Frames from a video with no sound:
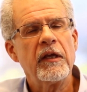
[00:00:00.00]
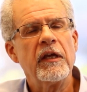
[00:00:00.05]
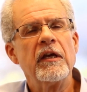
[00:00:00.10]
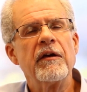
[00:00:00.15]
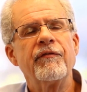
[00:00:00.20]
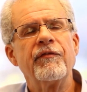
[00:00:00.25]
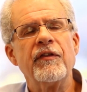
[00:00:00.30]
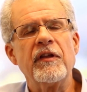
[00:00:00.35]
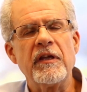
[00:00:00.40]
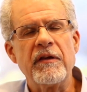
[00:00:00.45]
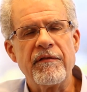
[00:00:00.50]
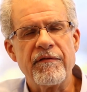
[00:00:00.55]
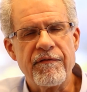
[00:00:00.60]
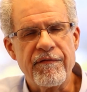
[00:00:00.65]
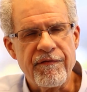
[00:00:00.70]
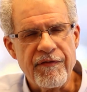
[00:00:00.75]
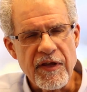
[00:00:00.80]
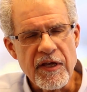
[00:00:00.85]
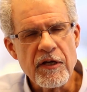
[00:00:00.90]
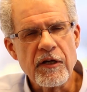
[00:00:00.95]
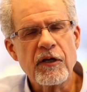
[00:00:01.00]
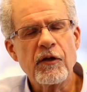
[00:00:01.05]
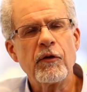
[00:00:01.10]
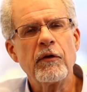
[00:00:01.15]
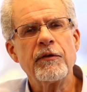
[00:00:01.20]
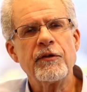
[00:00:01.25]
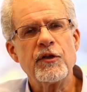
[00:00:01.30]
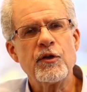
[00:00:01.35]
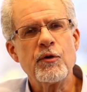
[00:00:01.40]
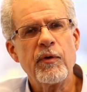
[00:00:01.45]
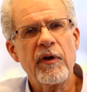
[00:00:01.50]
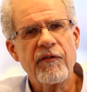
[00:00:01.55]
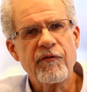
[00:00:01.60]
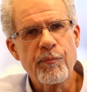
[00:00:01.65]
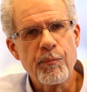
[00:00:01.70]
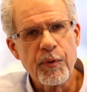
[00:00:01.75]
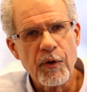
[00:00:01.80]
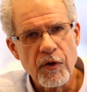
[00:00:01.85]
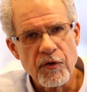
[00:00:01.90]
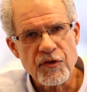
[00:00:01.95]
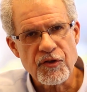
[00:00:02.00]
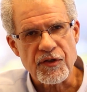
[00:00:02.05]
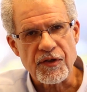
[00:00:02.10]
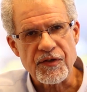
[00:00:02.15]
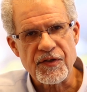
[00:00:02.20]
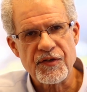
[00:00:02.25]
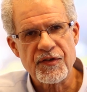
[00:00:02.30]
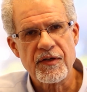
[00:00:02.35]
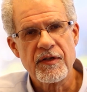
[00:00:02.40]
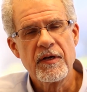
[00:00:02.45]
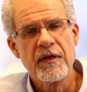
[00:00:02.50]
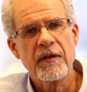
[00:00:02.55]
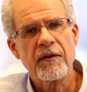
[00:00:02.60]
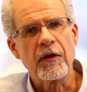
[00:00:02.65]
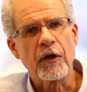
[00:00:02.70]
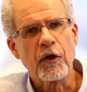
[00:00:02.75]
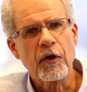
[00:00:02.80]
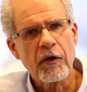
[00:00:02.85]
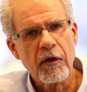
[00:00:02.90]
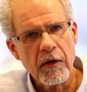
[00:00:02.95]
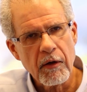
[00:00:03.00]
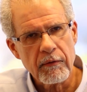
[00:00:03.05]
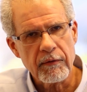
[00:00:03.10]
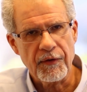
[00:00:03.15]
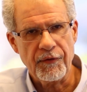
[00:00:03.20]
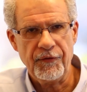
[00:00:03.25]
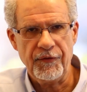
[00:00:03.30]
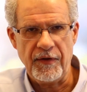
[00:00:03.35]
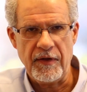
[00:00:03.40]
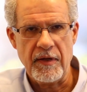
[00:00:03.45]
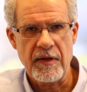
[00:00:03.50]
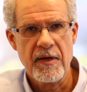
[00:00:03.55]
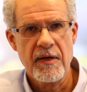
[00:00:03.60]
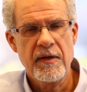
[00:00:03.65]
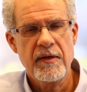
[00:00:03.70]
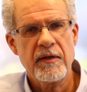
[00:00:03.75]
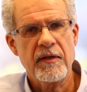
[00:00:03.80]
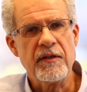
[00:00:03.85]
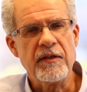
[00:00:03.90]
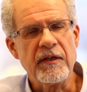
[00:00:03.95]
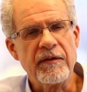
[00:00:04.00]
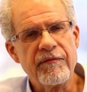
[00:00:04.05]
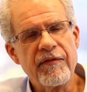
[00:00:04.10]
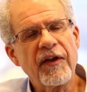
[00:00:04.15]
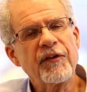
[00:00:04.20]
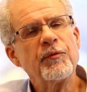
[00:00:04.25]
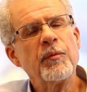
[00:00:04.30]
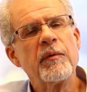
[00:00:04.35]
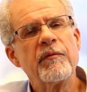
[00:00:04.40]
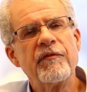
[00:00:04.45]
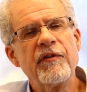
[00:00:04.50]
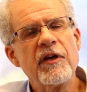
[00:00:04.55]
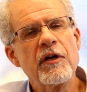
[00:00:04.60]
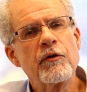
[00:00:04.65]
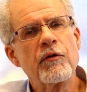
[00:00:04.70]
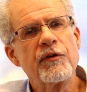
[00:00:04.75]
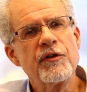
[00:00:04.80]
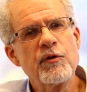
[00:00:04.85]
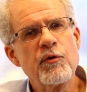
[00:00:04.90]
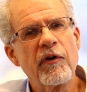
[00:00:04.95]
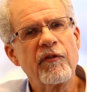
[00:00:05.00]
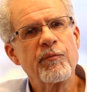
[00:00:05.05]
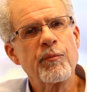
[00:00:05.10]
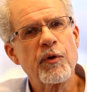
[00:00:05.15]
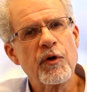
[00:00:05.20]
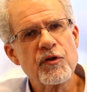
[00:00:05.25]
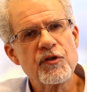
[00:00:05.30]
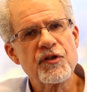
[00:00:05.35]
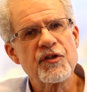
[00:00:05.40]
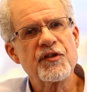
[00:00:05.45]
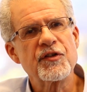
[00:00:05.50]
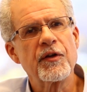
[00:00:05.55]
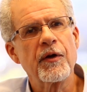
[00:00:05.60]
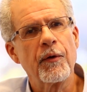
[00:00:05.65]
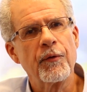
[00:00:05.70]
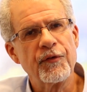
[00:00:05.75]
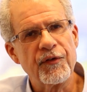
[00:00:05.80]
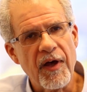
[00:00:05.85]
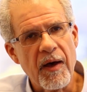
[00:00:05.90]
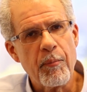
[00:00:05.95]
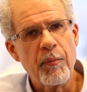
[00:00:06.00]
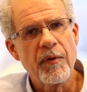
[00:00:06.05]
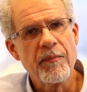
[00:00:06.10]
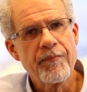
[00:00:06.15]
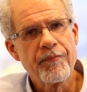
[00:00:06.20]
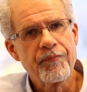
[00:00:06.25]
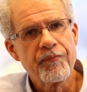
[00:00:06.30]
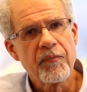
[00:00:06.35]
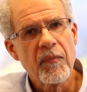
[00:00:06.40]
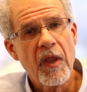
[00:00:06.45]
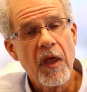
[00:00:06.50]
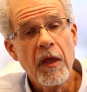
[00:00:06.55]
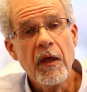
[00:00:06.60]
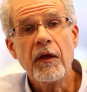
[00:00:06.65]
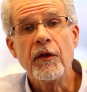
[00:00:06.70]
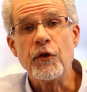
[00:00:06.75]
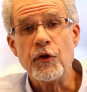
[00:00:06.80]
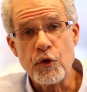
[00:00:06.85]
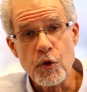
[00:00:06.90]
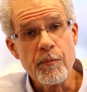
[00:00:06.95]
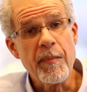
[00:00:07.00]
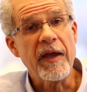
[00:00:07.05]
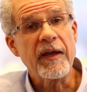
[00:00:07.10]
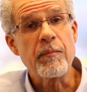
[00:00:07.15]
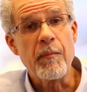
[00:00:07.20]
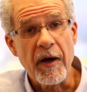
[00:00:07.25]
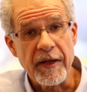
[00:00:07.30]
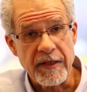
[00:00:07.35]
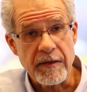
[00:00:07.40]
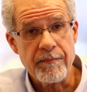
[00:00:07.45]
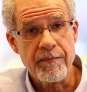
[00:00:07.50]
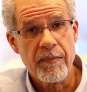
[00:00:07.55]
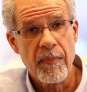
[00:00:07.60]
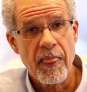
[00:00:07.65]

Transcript: If the vehicle you have purchased, the currency in the investment vehicle you have purchased goes up, you make money.